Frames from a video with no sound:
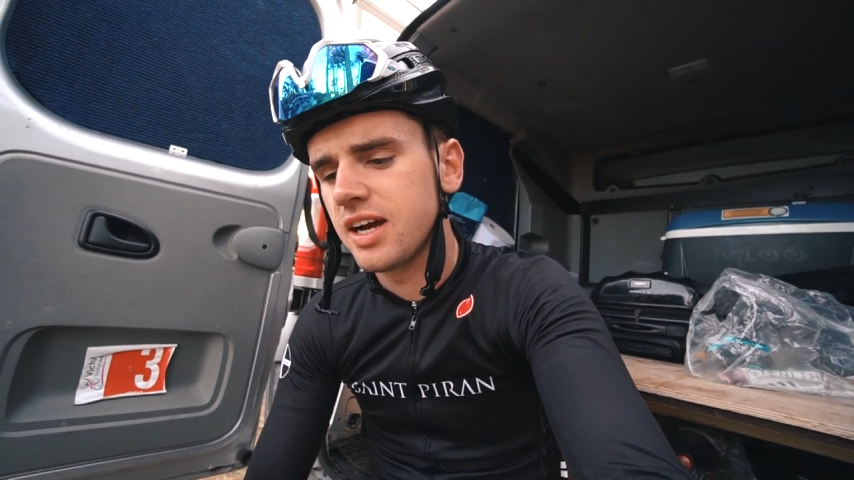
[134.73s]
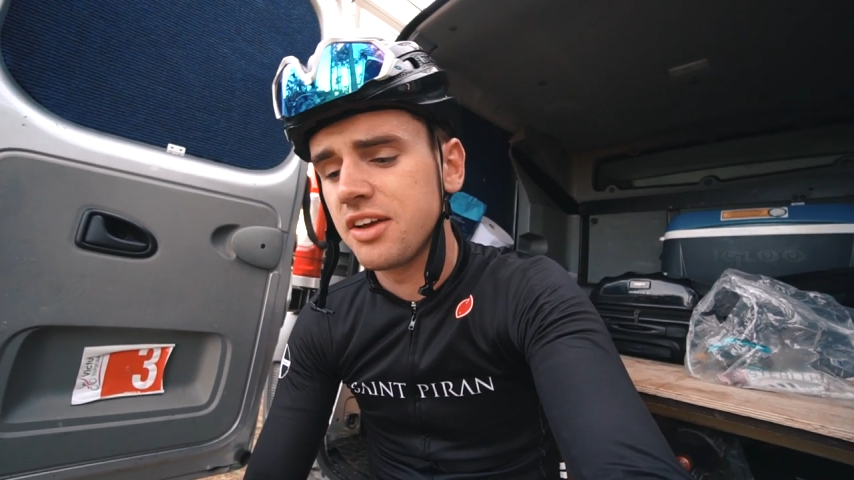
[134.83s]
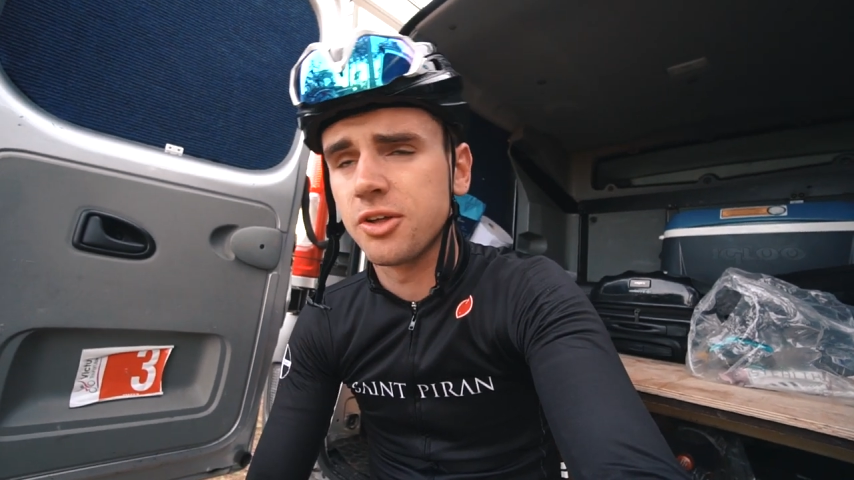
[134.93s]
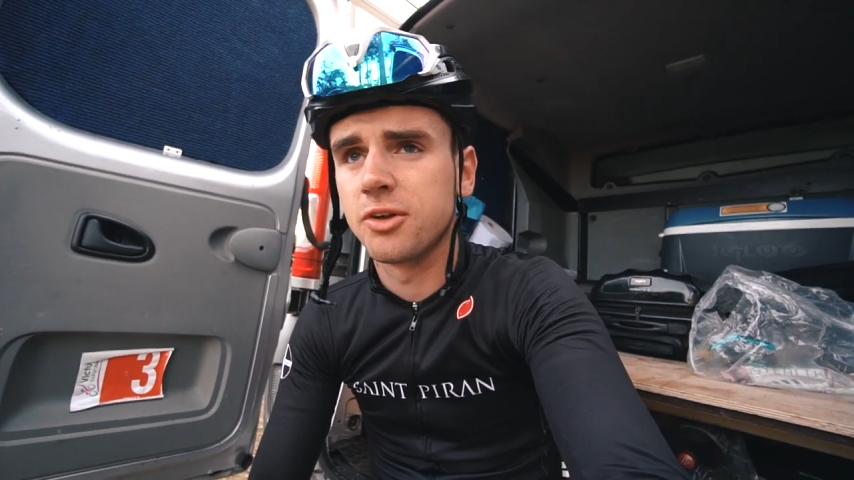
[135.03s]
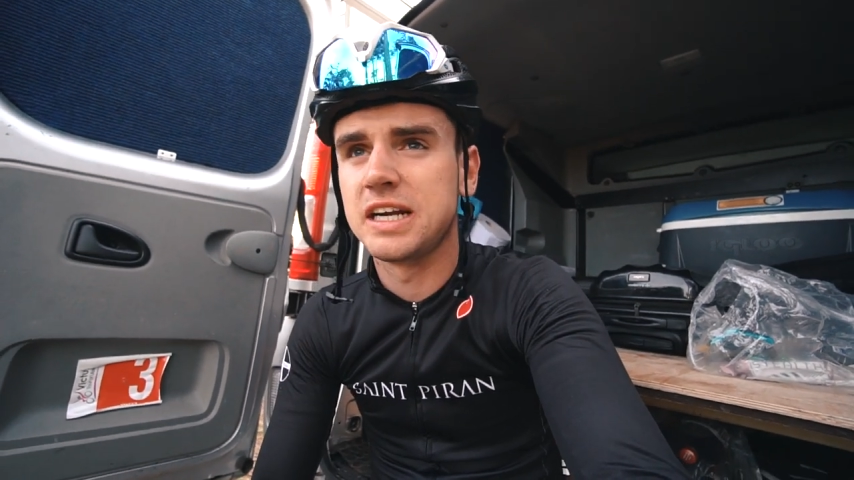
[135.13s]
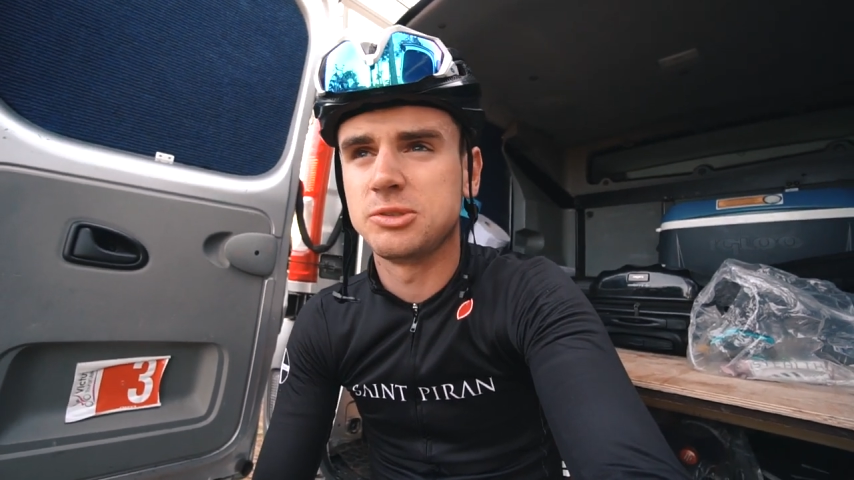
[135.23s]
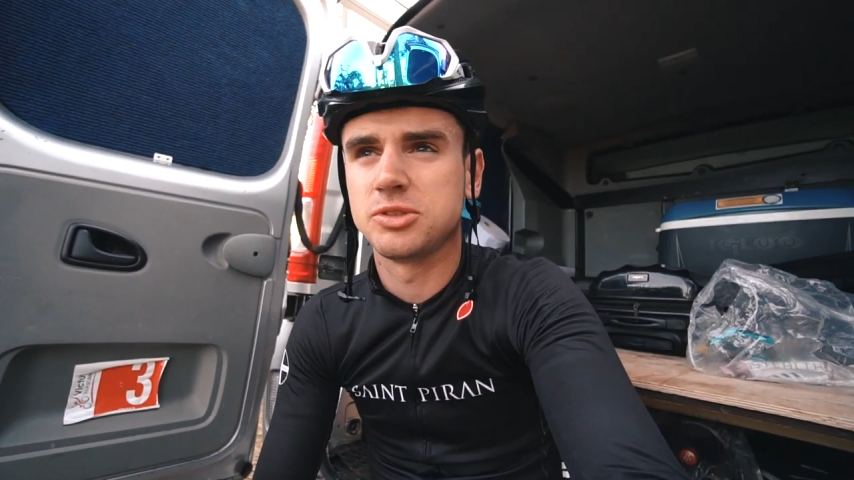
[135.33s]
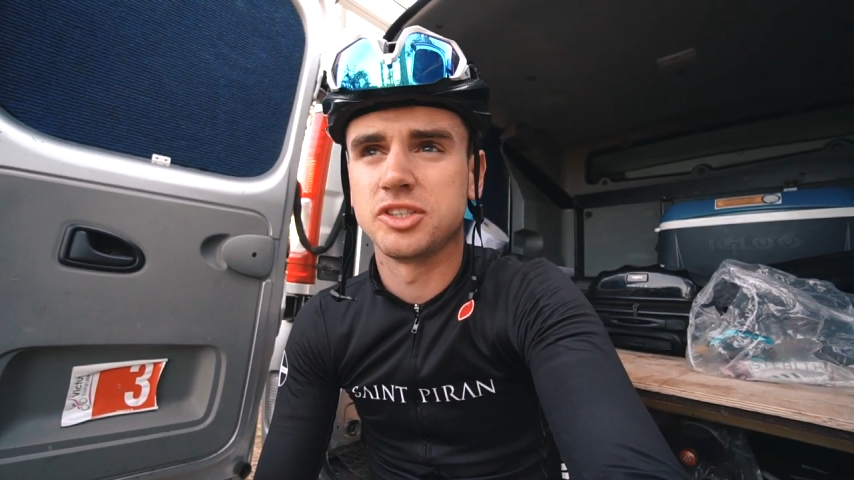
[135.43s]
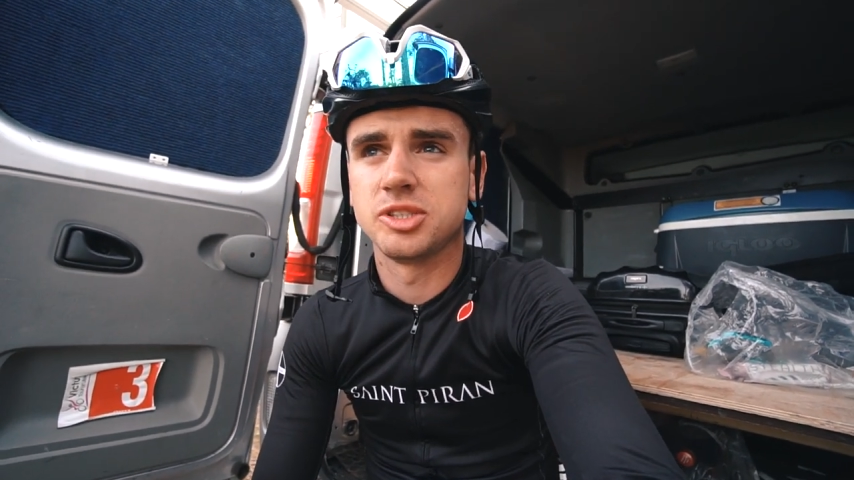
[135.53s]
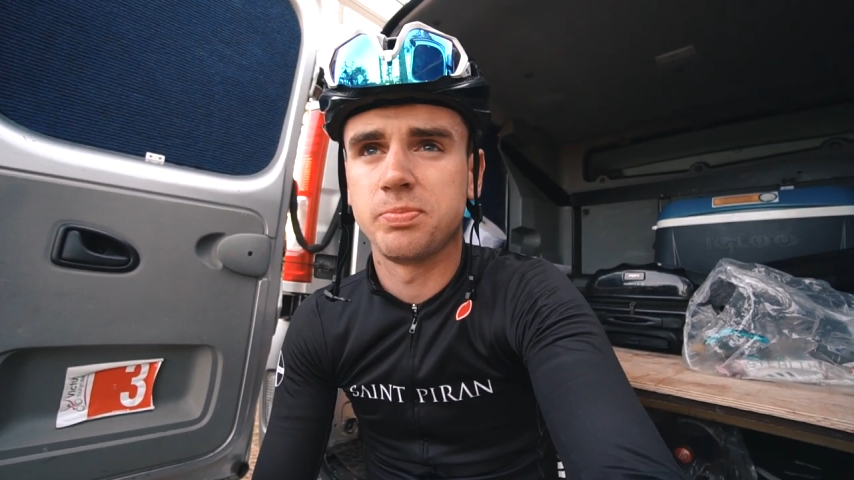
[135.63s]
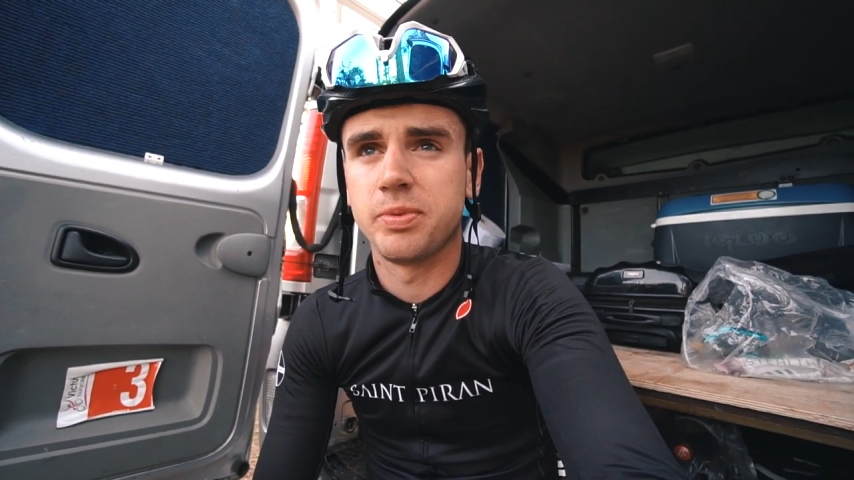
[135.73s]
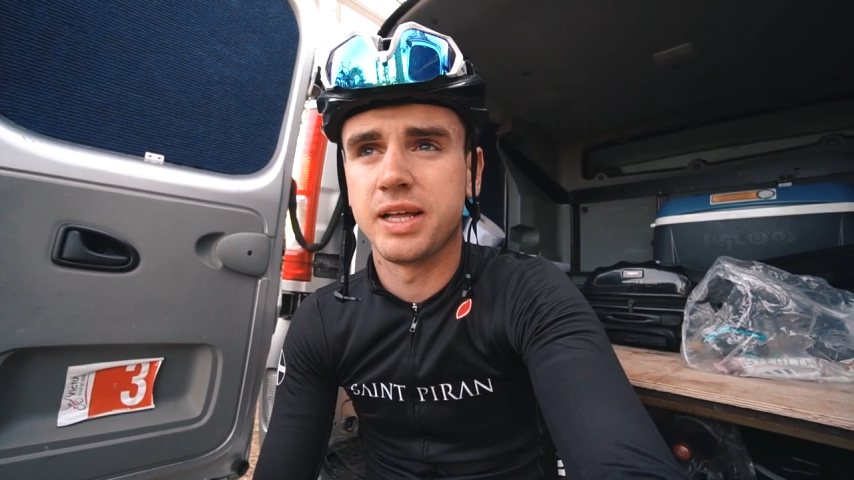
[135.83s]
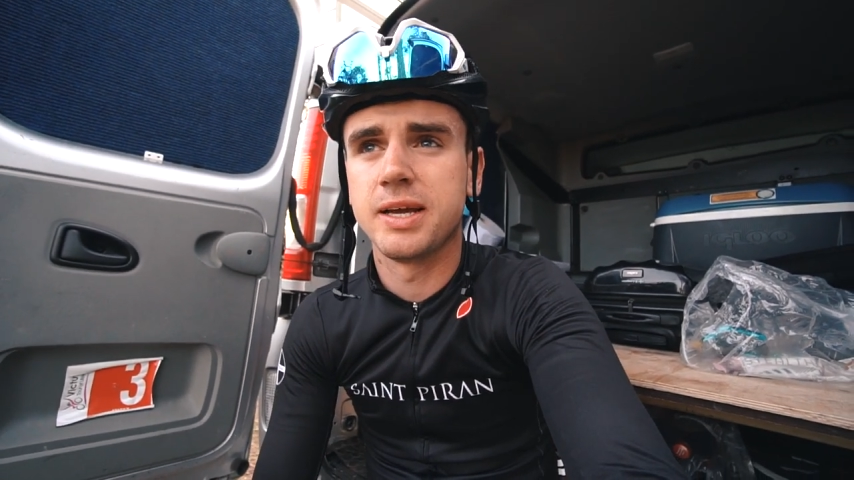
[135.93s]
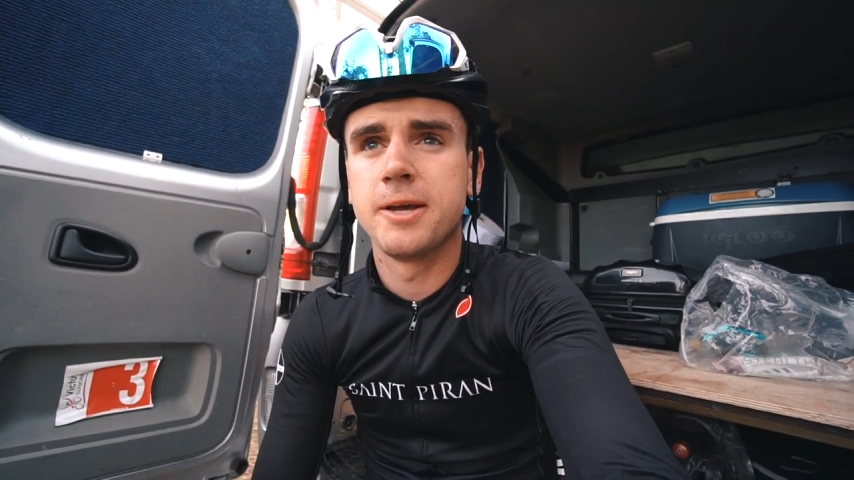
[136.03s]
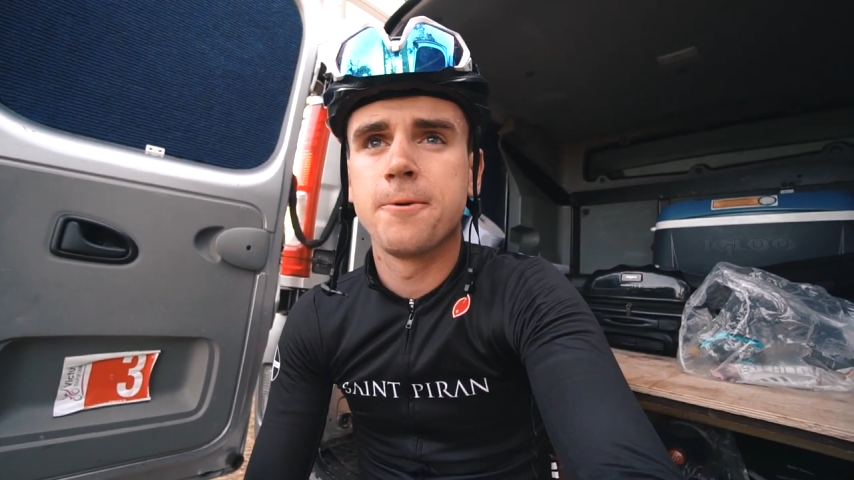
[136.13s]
I thought the race was gonna split.